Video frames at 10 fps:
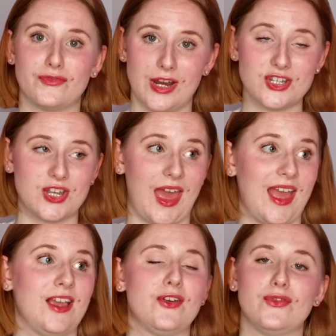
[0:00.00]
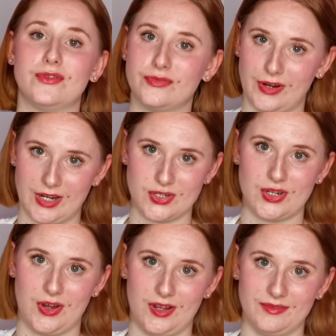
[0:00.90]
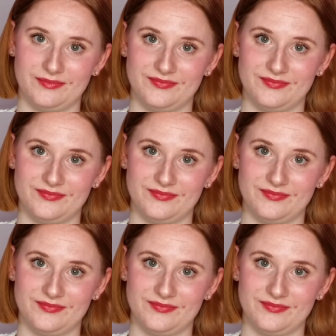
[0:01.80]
fresh day, fresh start.